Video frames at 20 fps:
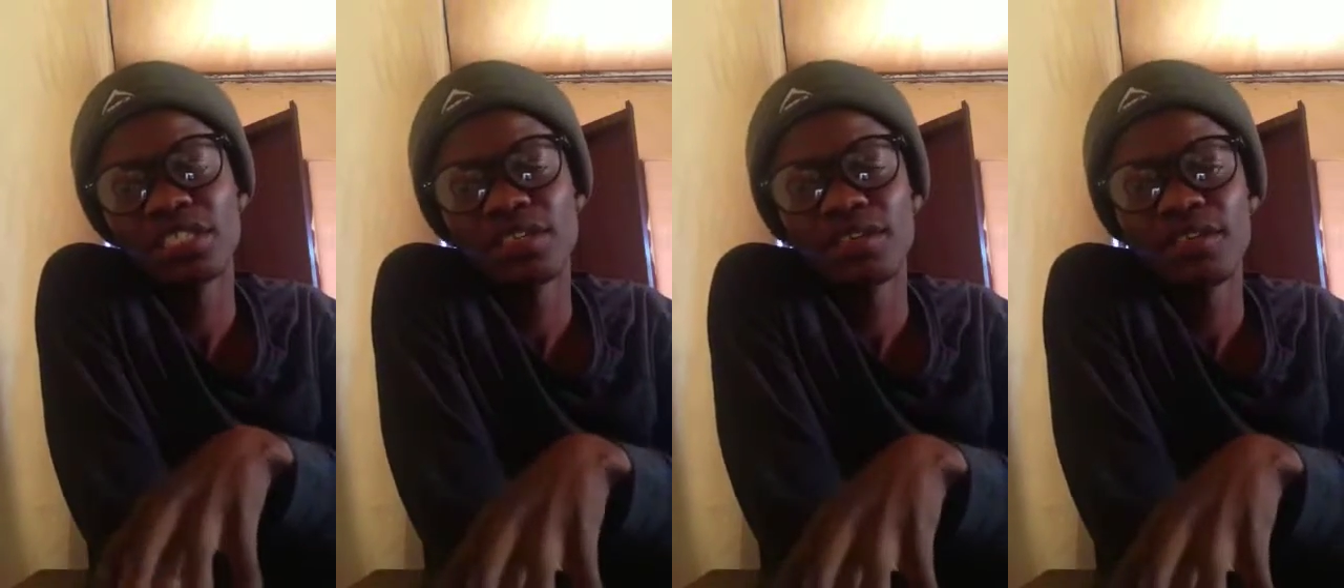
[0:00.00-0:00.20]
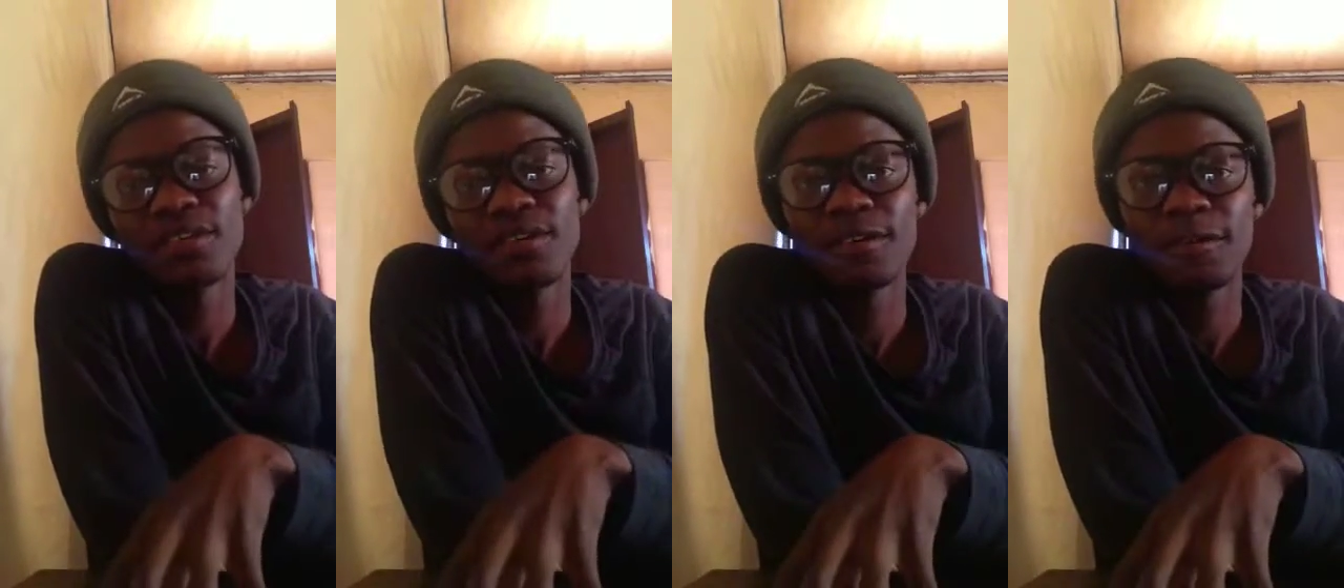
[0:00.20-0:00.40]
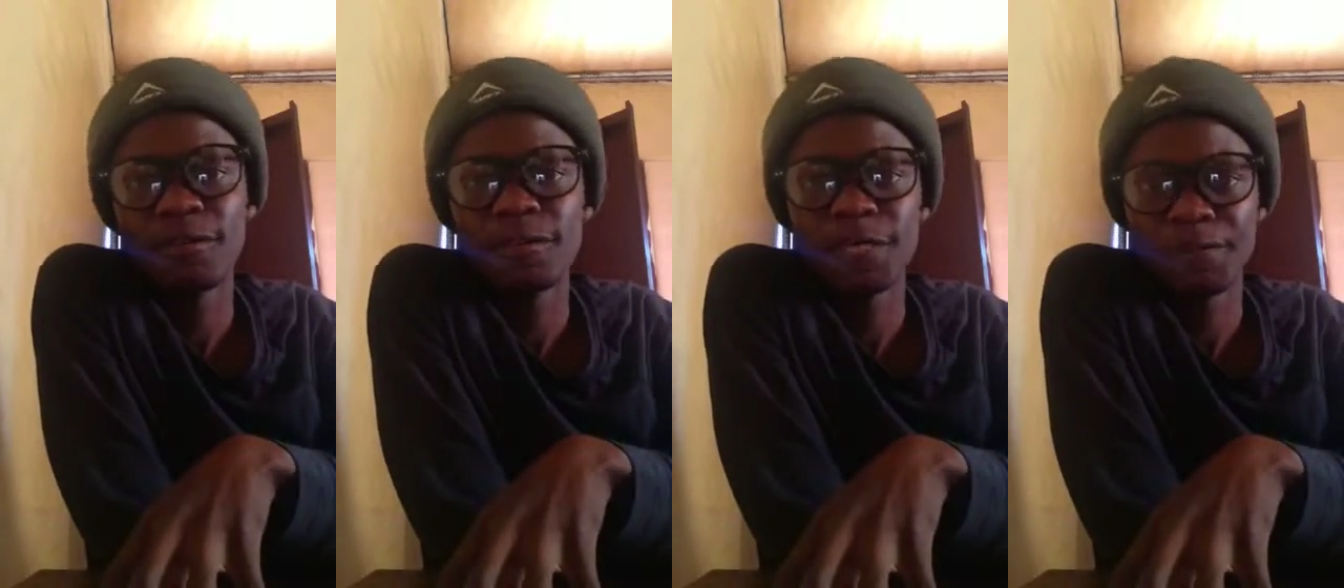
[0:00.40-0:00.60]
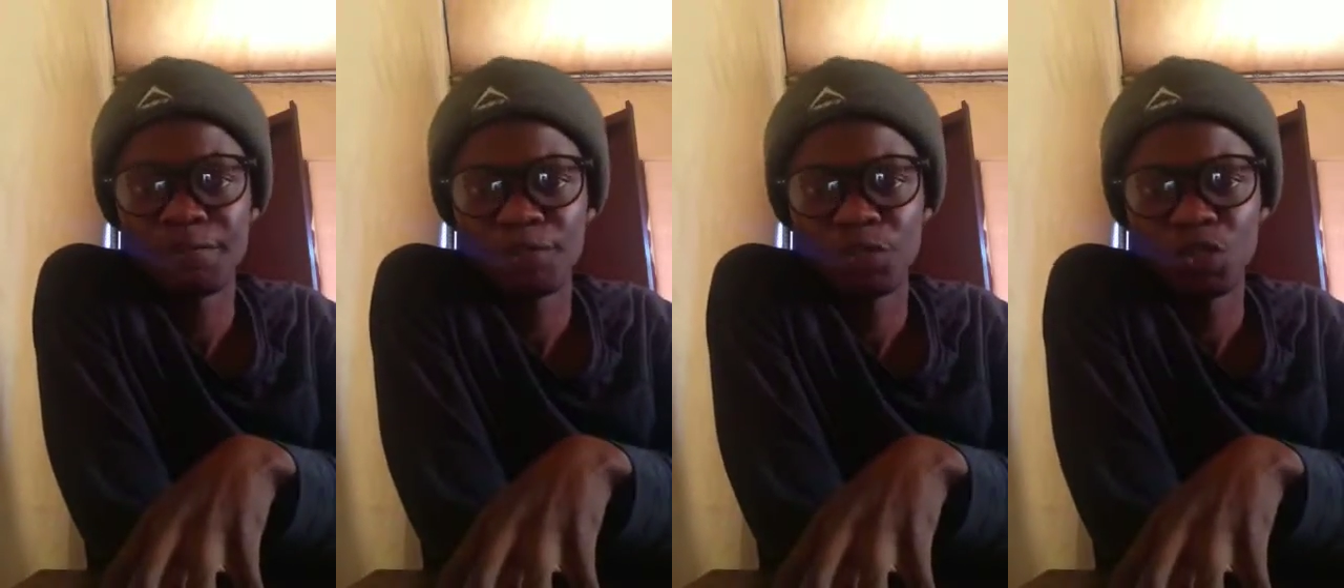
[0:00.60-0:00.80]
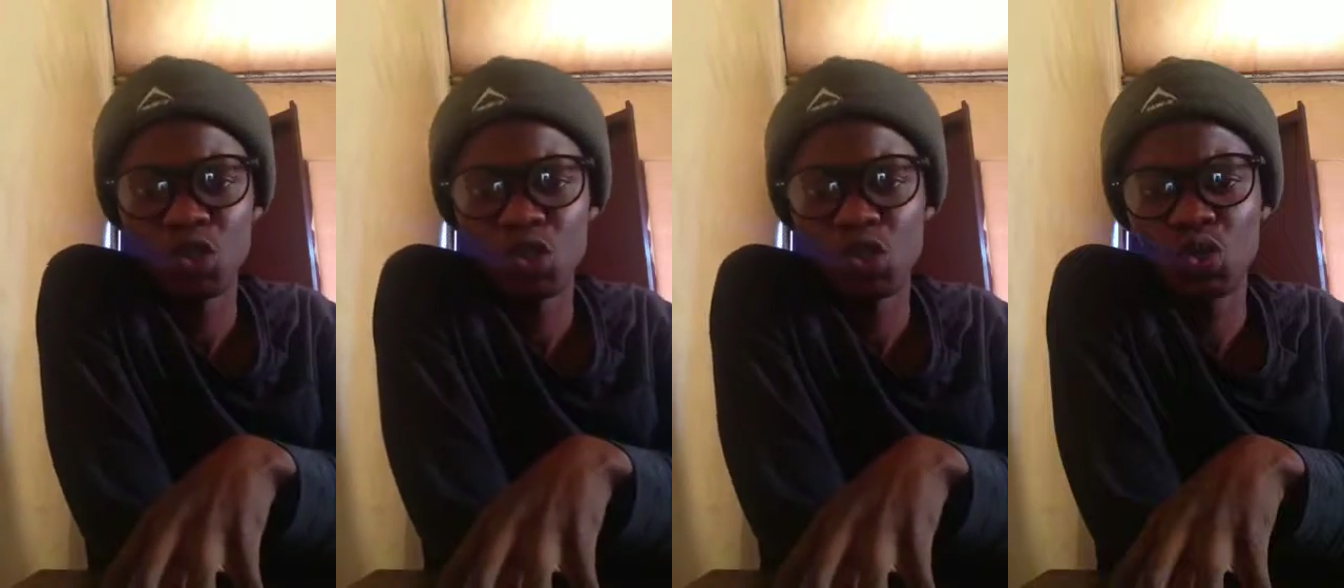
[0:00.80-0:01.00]

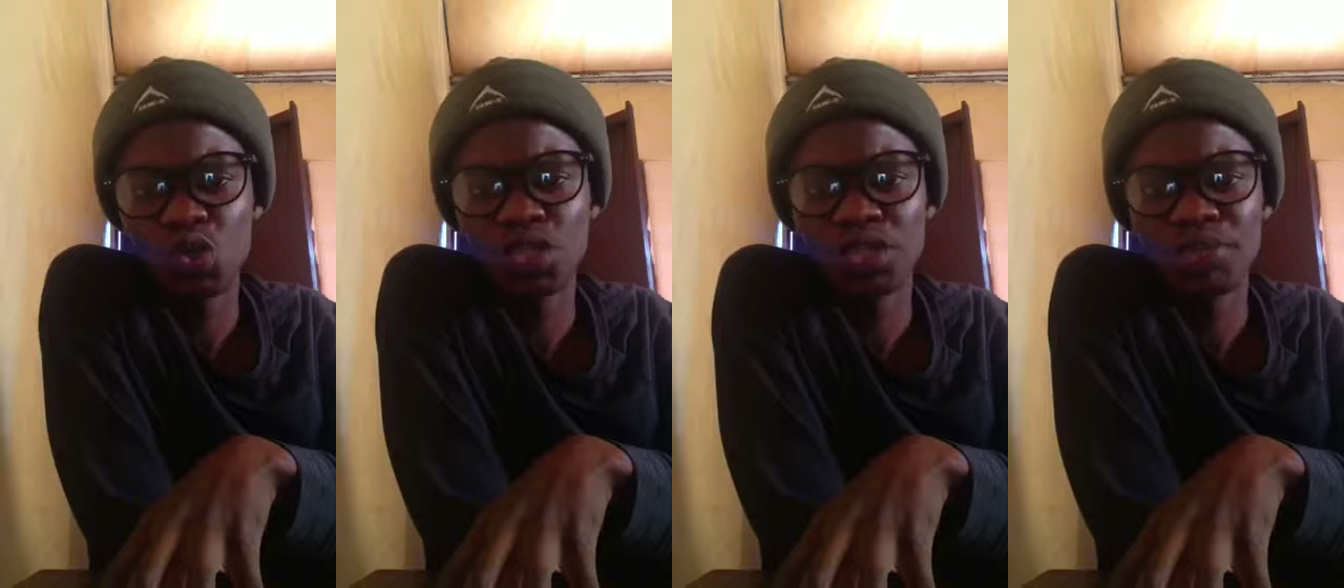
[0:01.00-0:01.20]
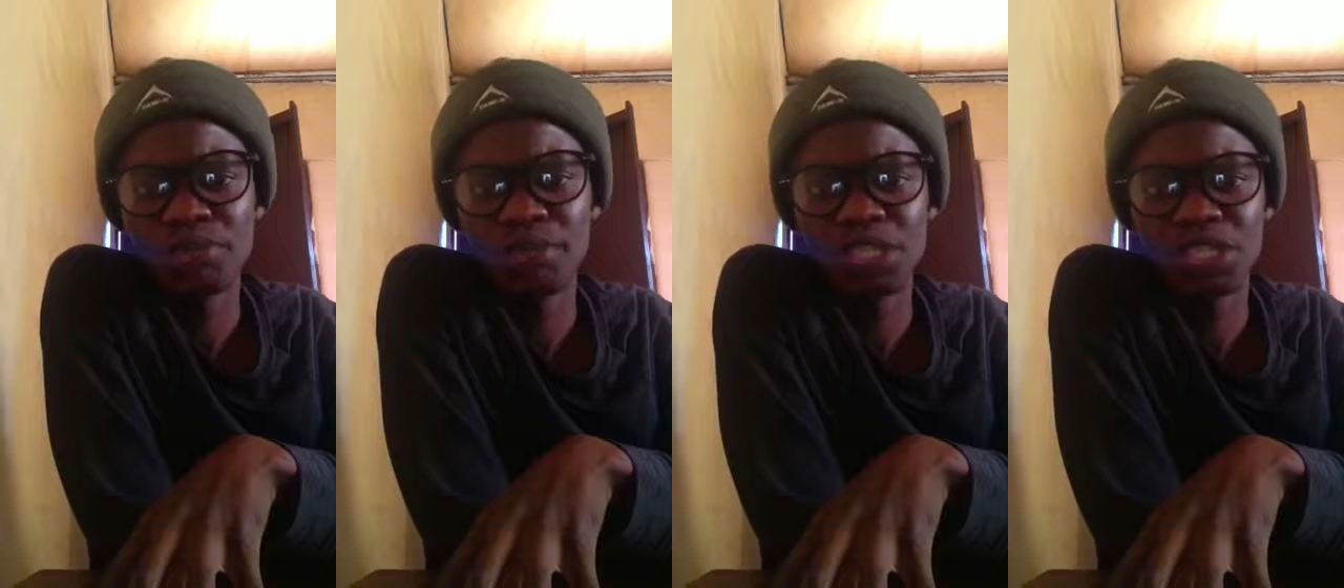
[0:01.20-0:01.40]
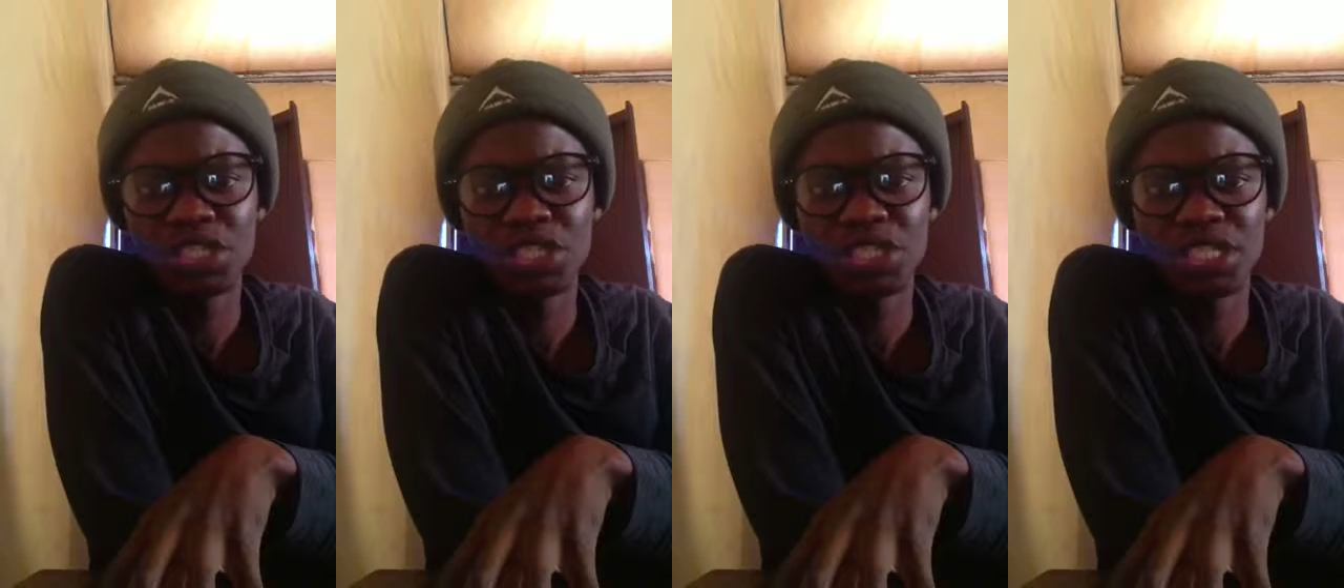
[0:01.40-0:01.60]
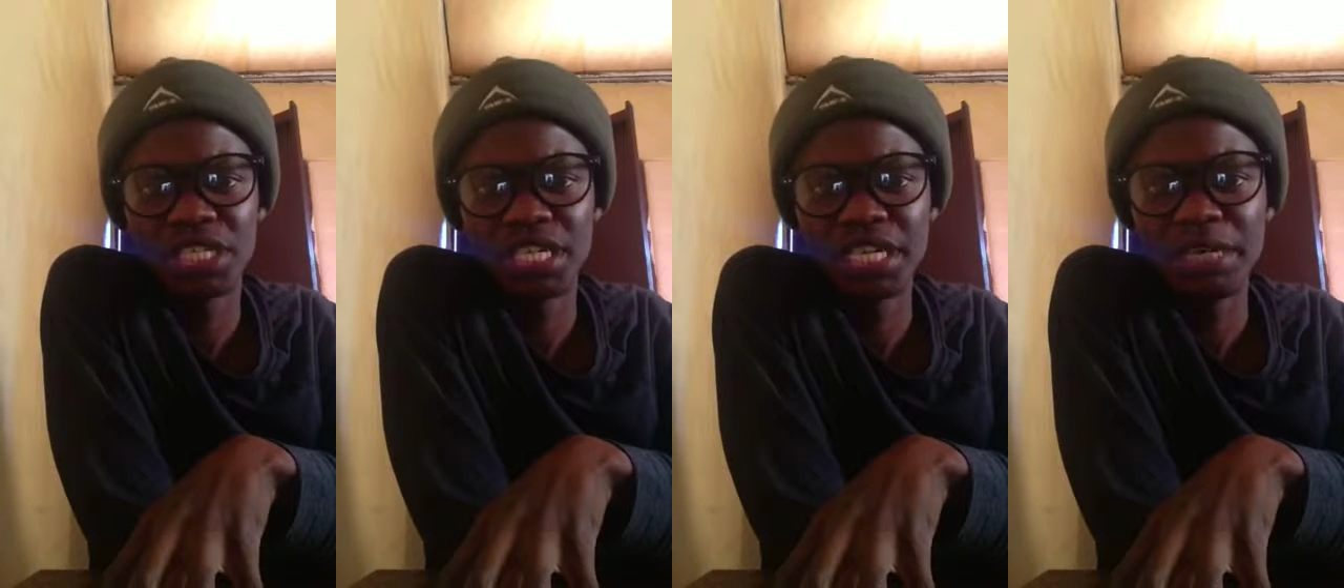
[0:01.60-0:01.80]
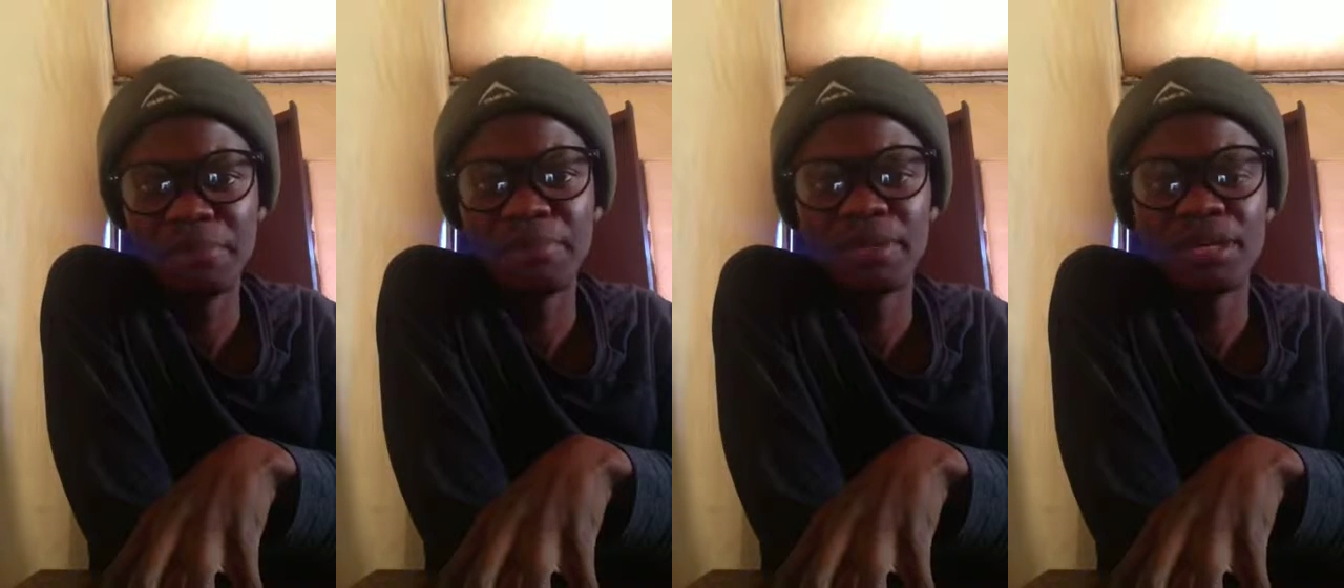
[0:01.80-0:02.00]
look much
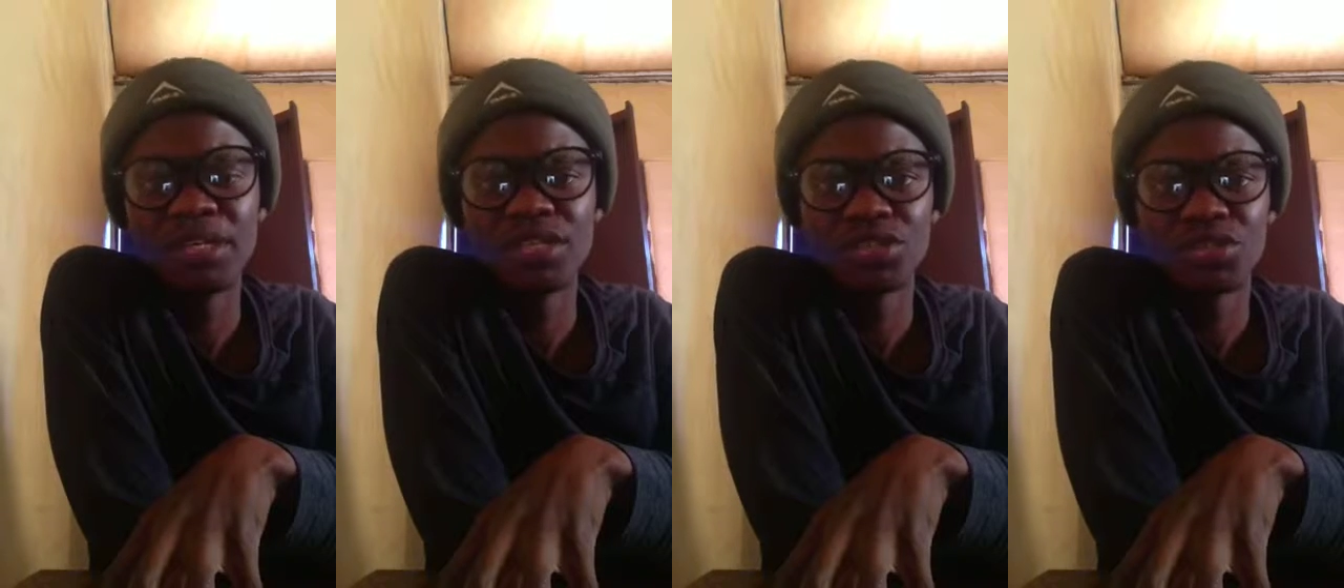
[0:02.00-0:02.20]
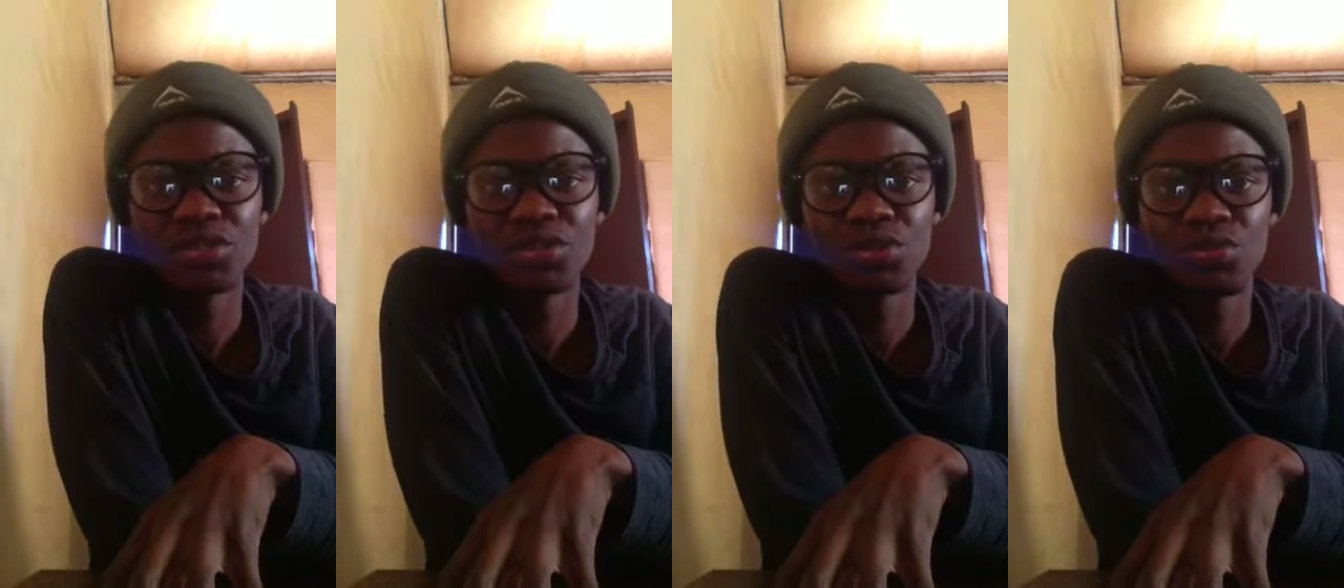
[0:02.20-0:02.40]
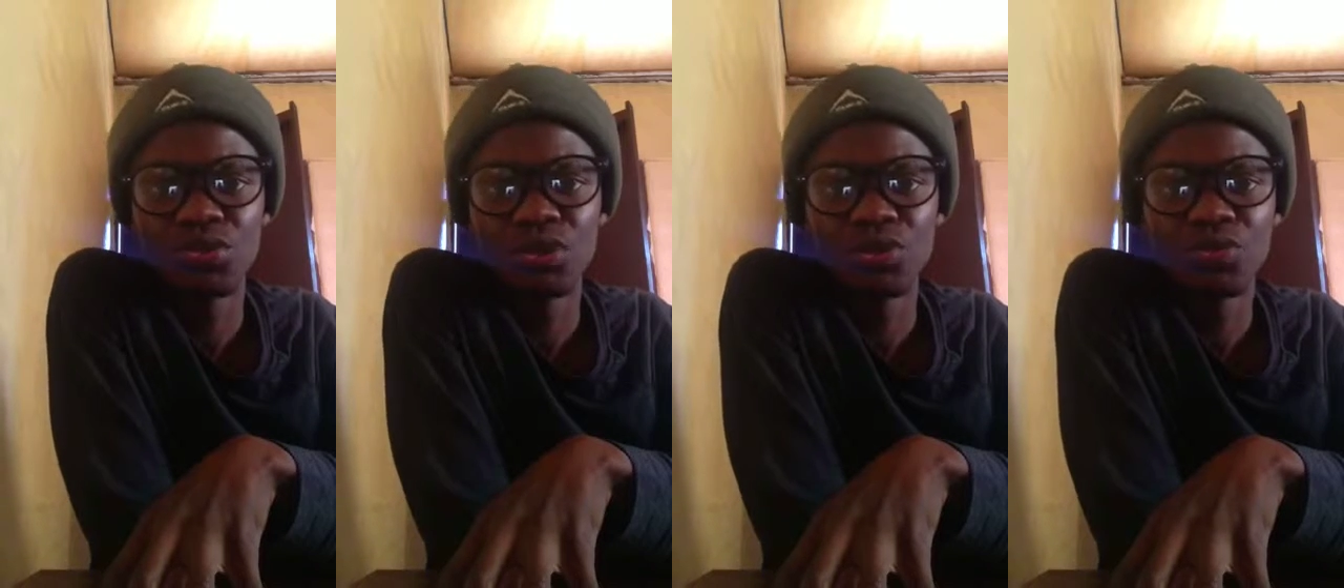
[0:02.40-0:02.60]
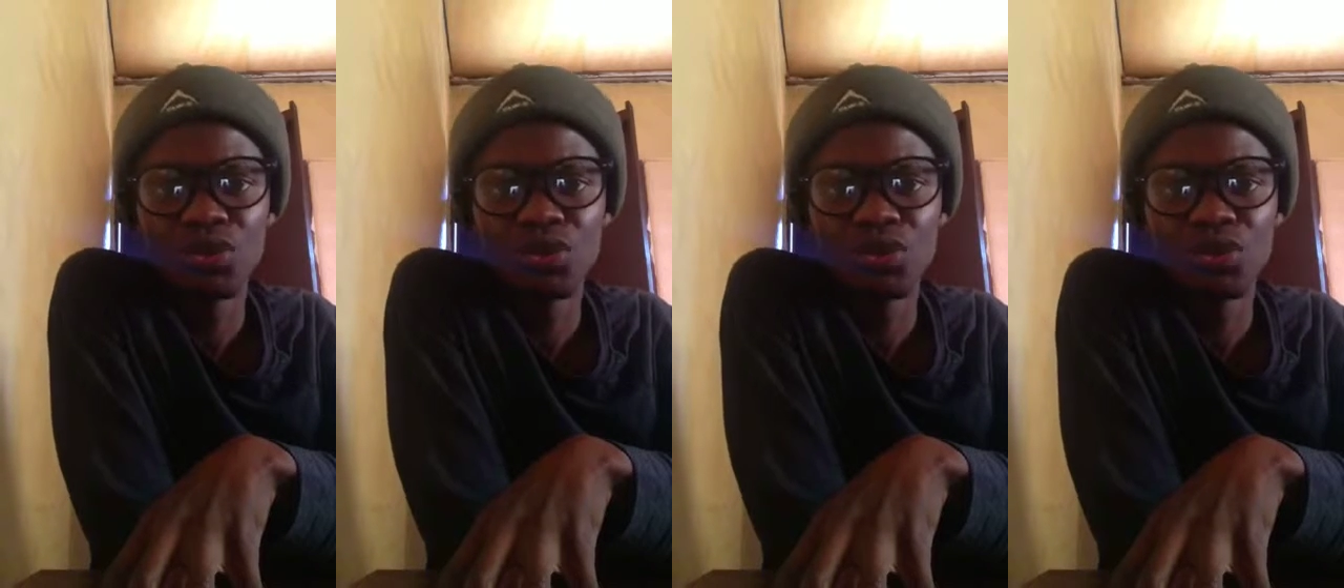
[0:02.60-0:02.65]
deeper into it,